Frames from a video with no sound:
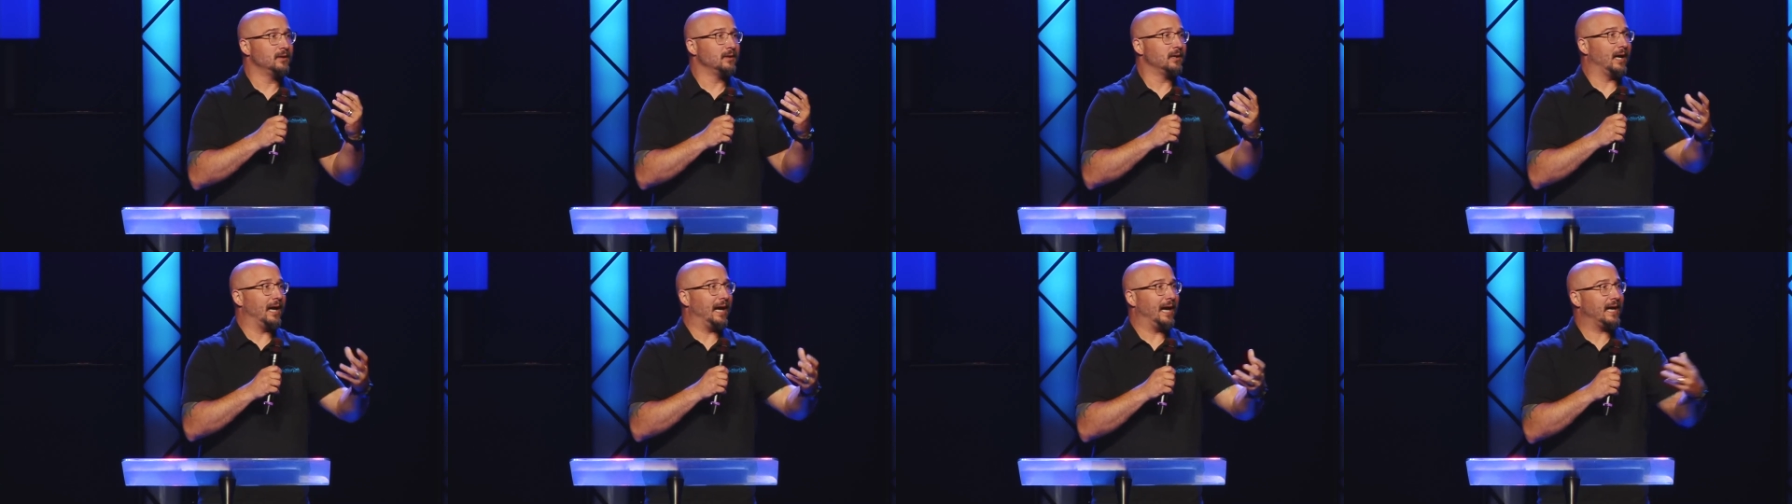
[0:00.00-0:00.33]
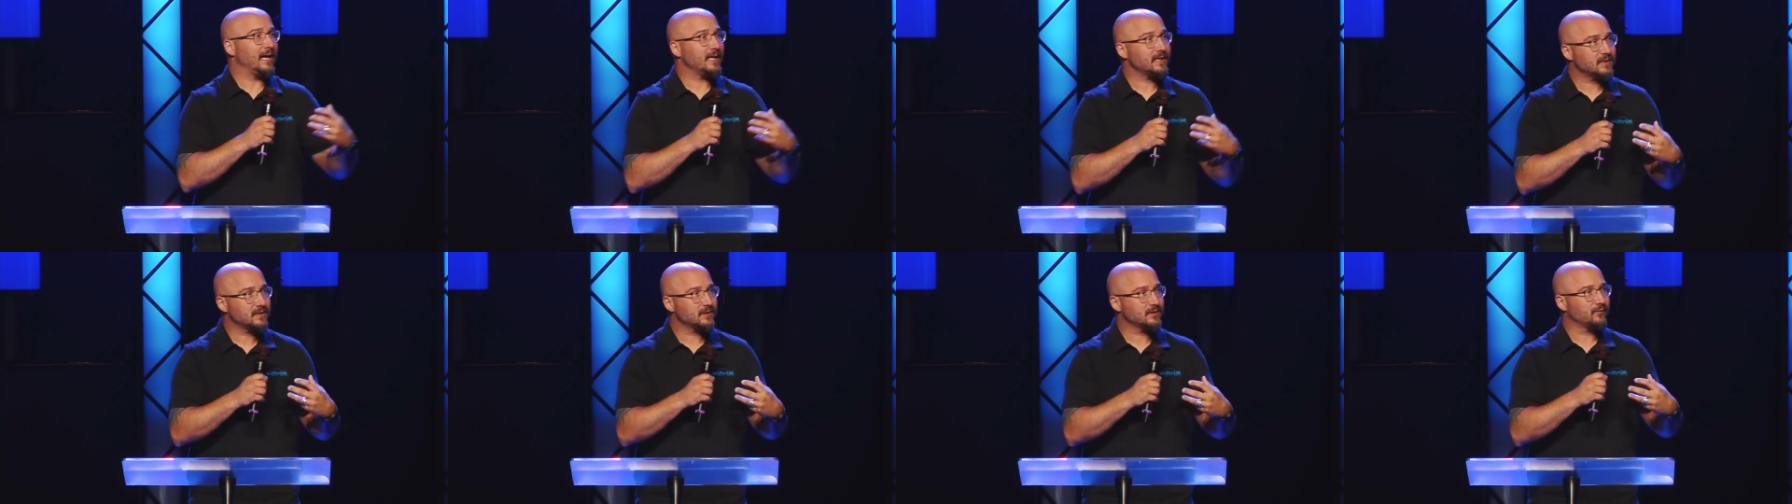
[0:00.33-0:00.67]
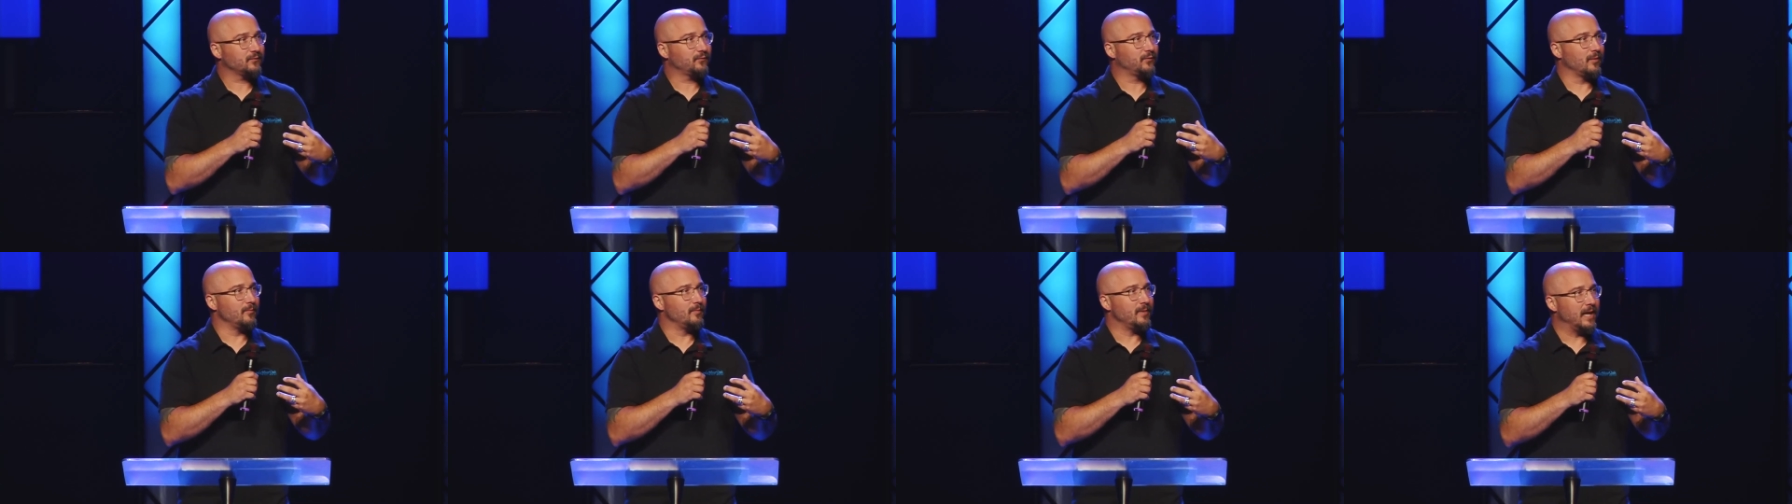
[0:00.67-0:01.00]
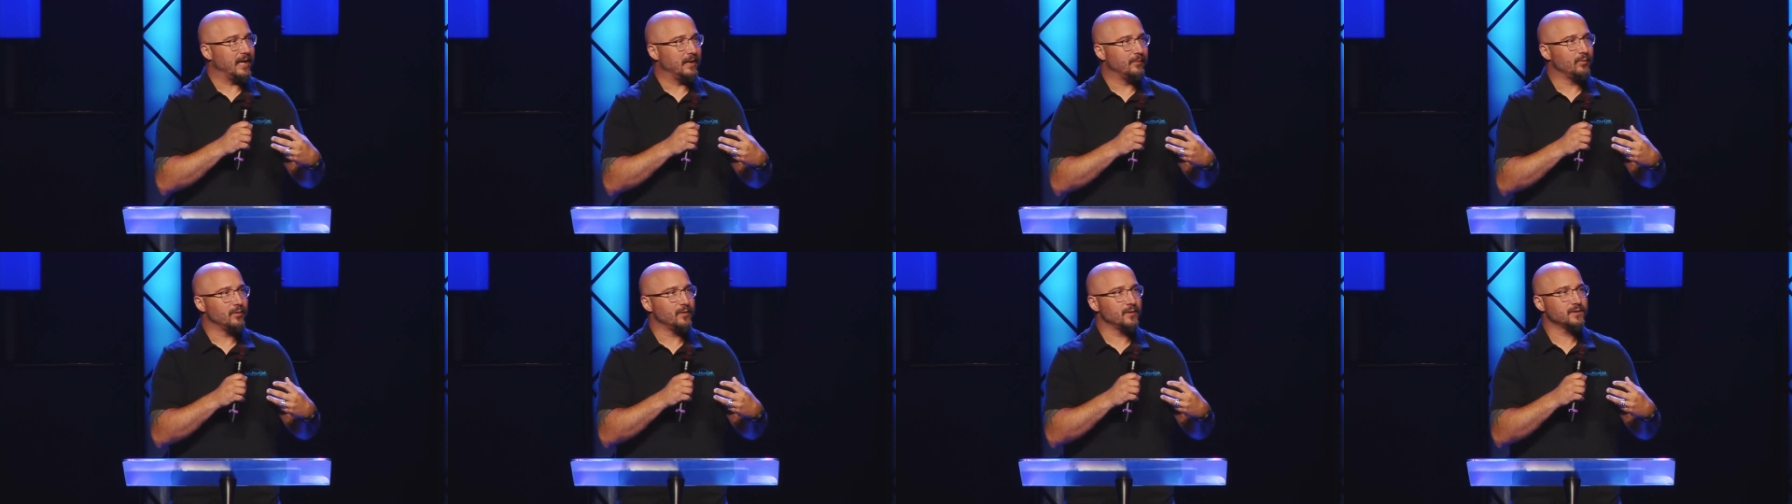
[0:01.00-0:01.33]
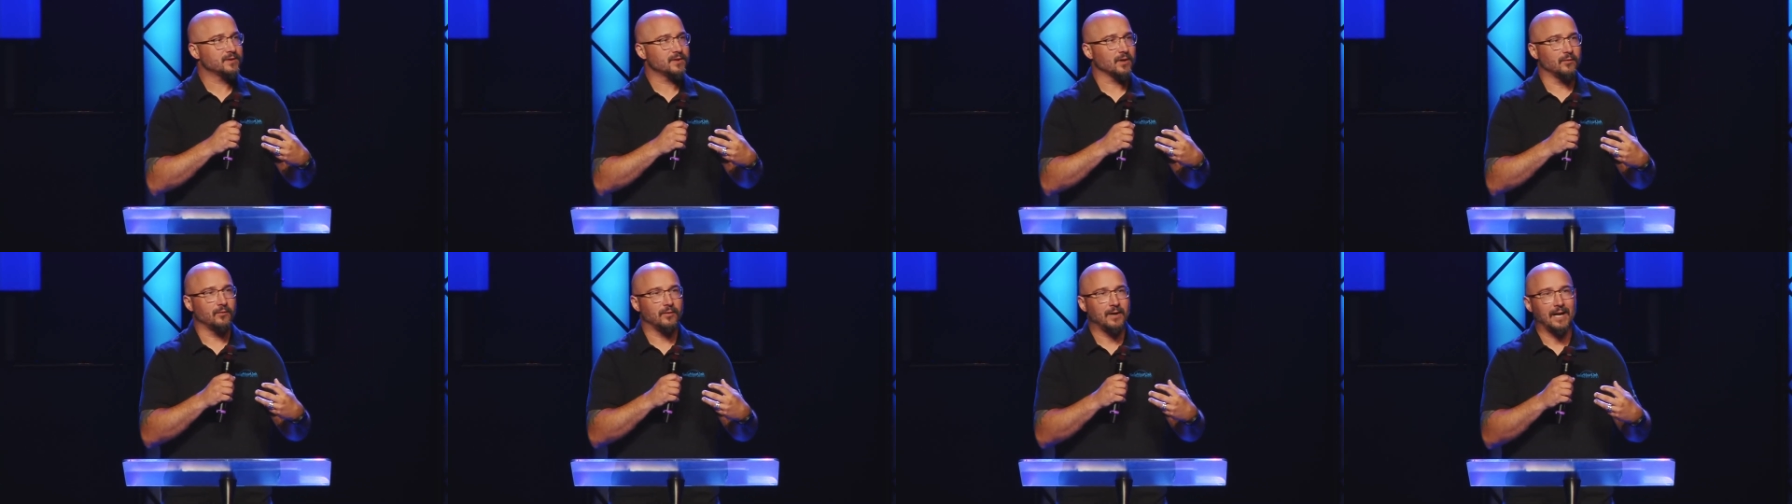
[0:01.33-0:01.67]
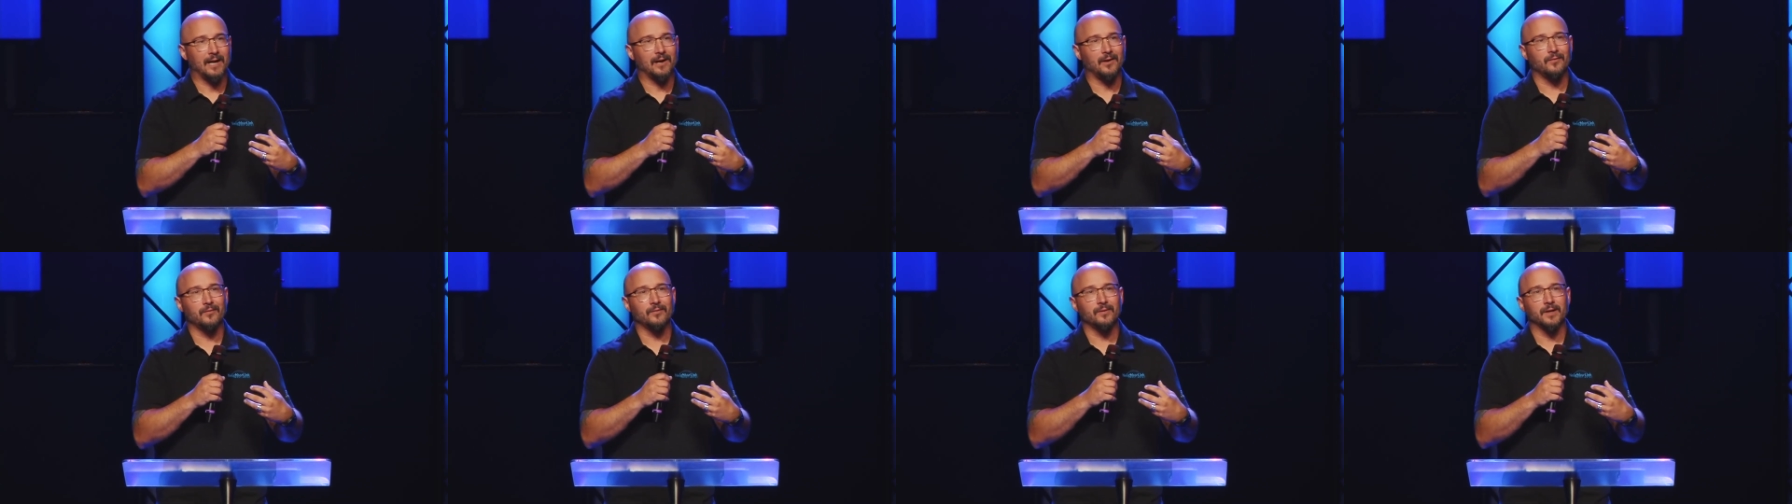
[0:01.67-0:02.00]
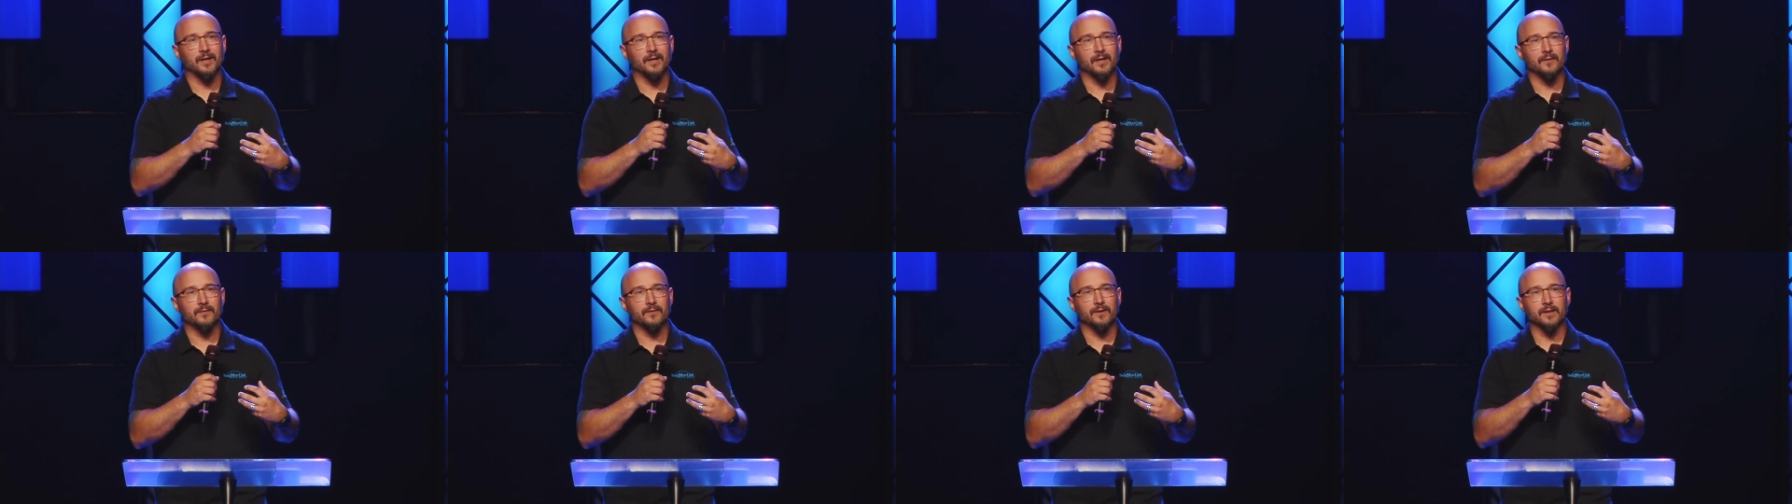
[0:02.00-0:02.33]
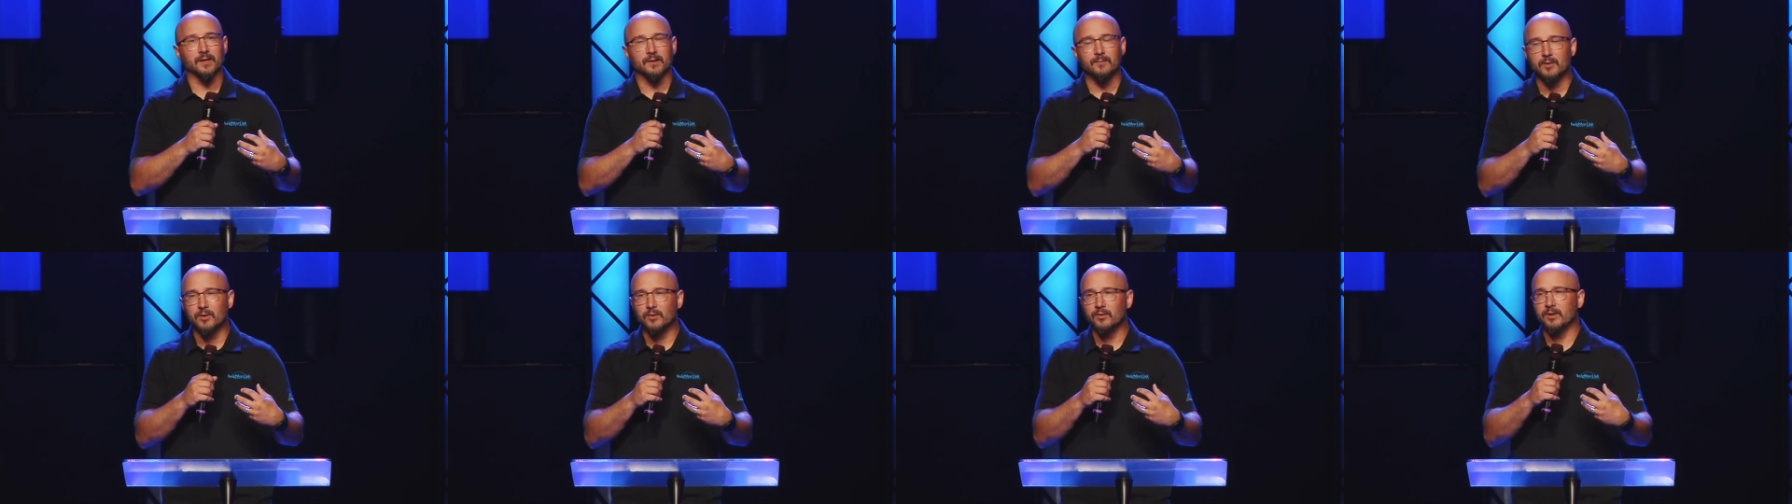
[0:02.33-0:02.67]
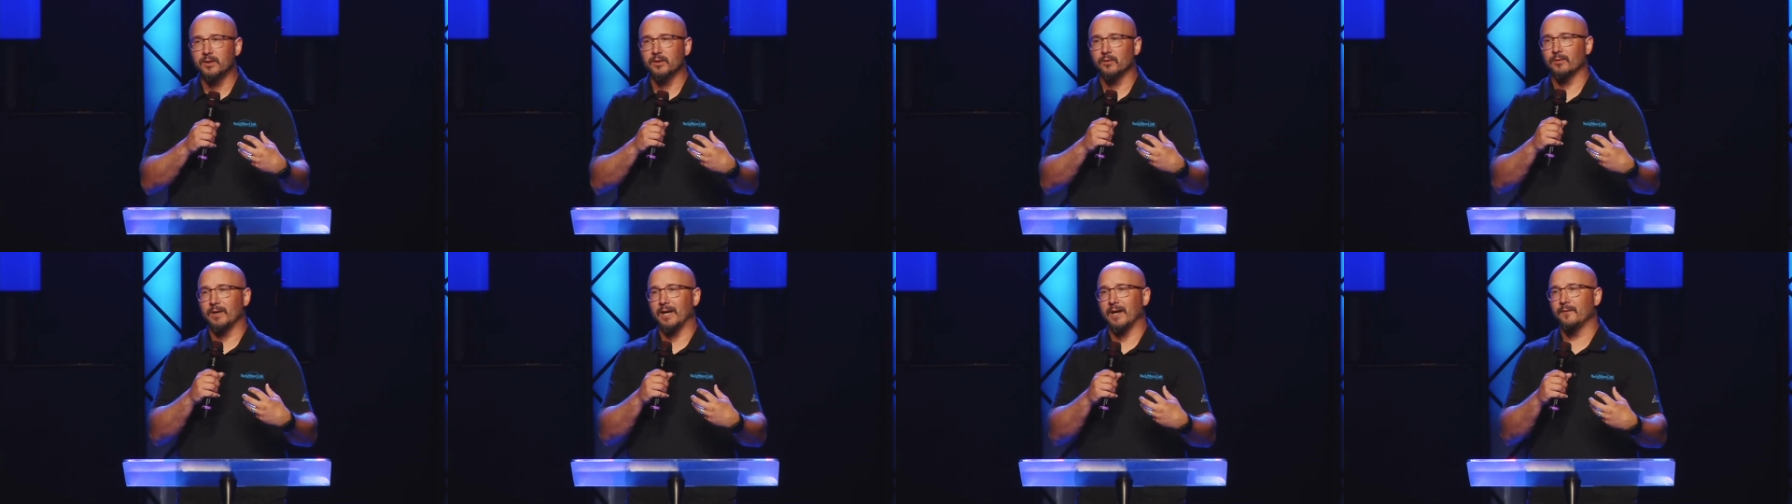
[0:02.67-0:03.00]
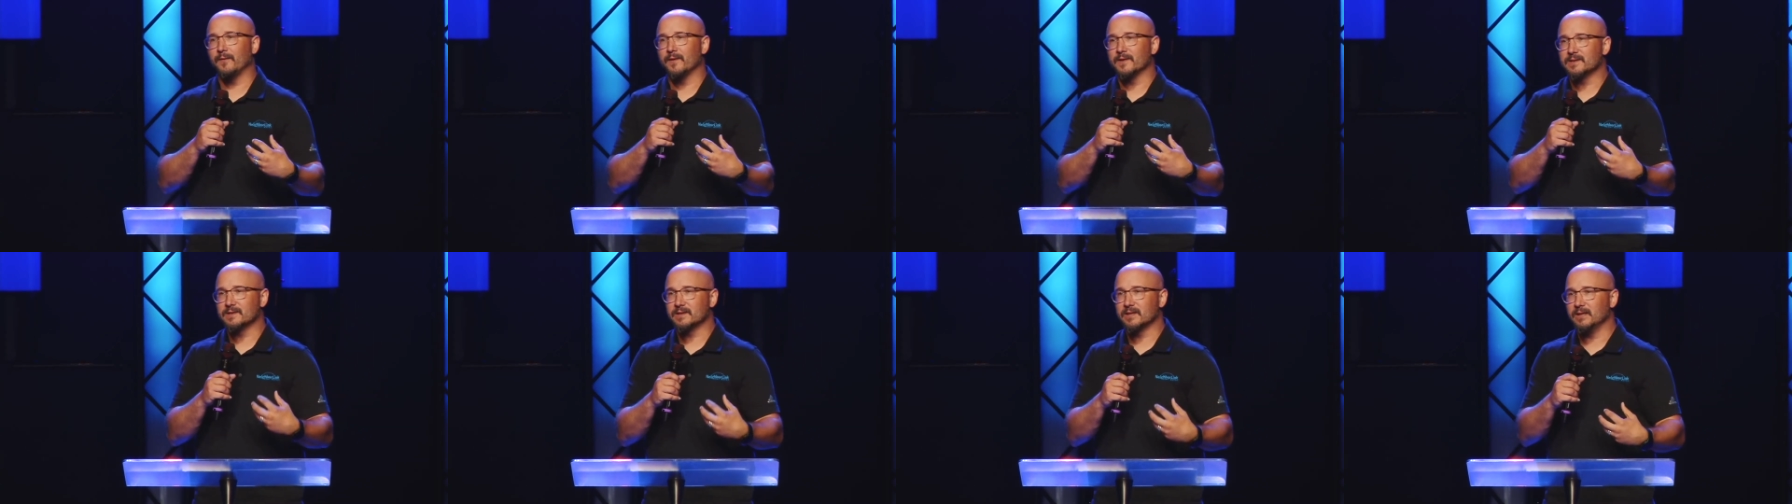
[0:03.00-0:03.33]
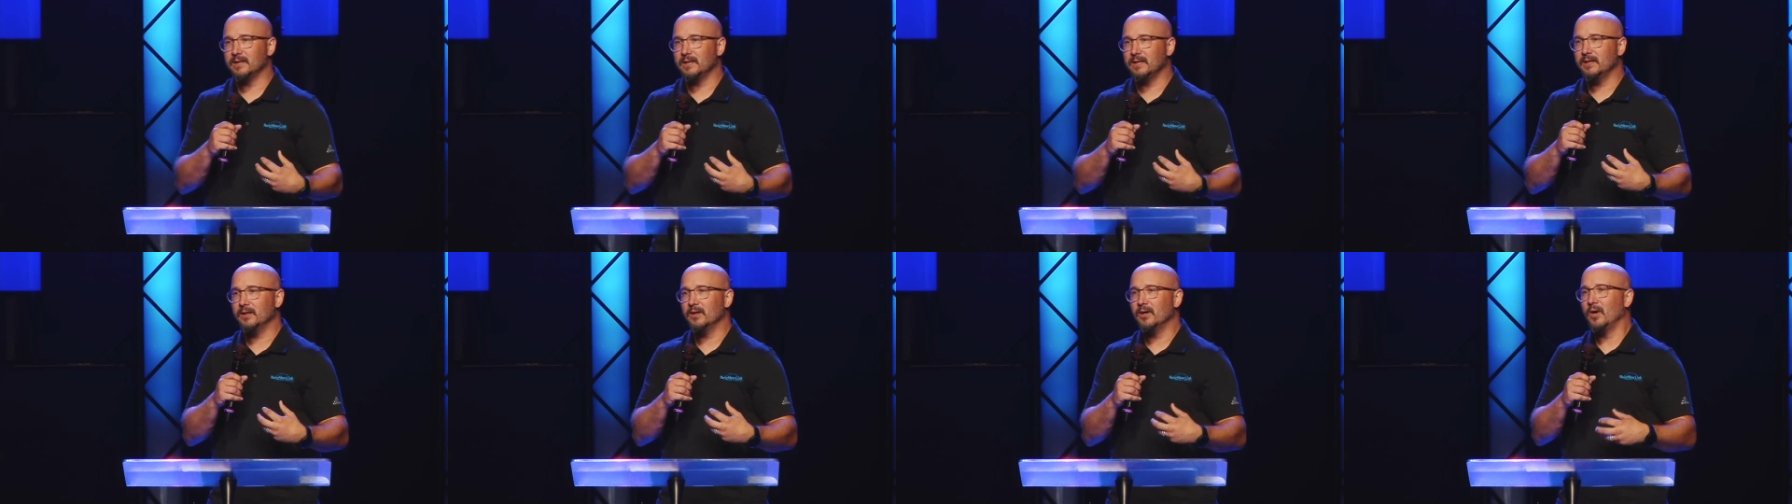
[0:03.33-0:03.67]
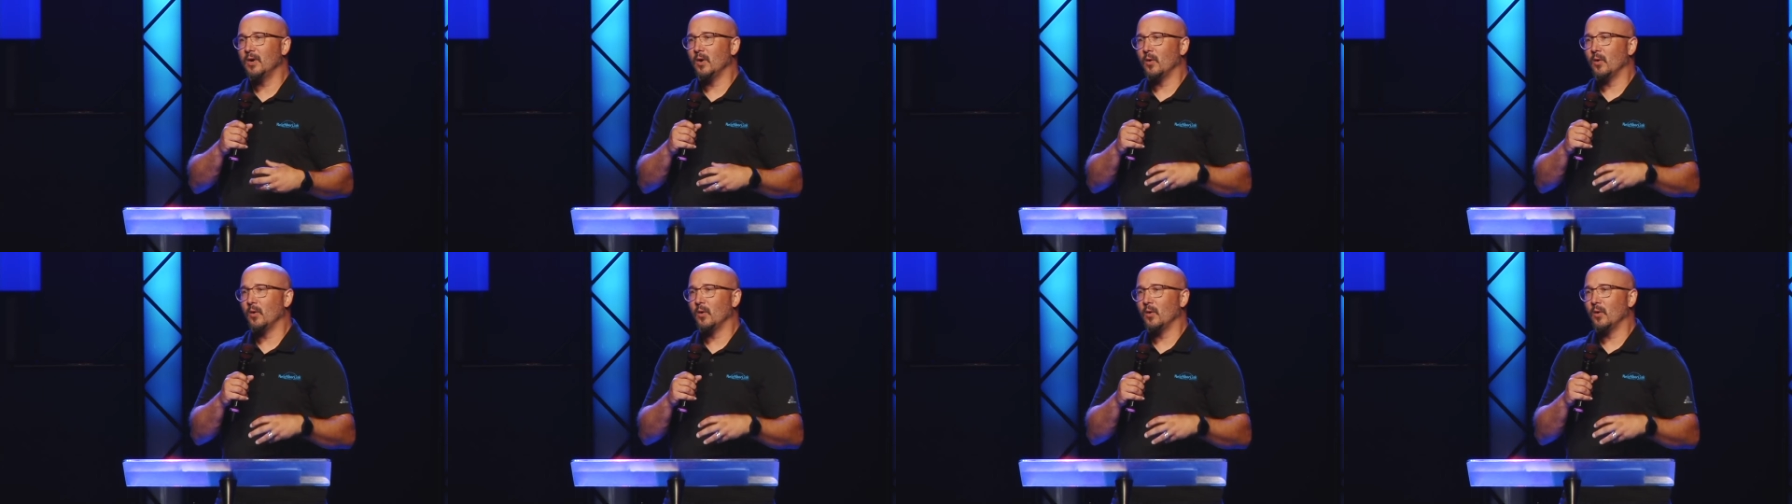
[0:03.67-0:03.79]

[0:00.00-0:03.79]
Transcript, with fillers: asks from neighbors around the, the community, around the city.